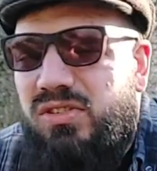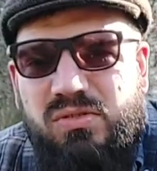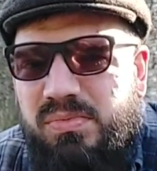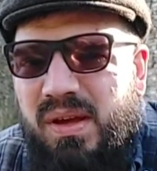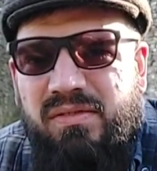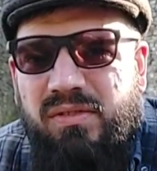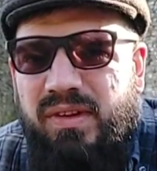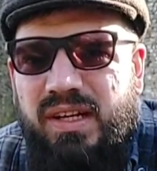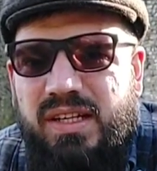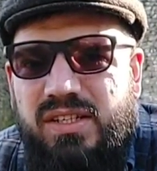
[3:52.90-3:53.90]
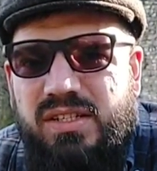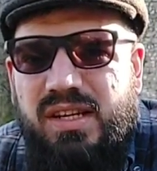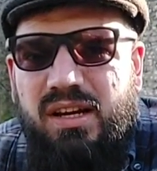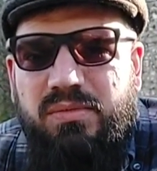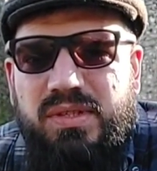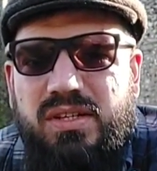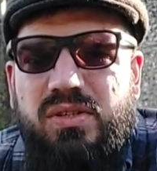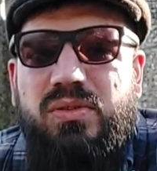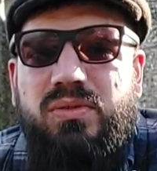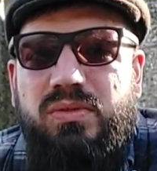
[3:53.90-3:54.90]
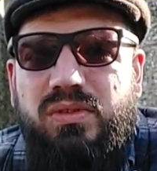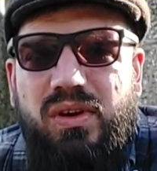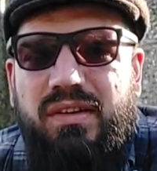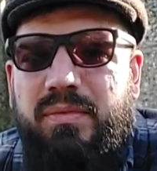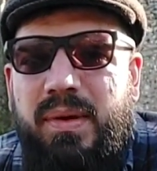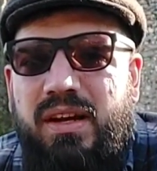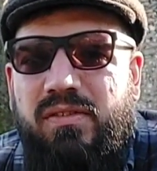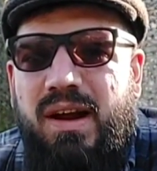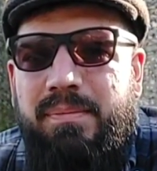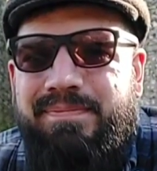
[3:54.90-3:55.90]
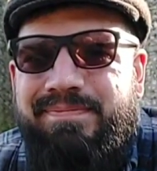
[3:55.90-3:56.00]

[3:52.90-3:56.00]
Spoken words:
respectful, really. It just helps us all not have a bad rap.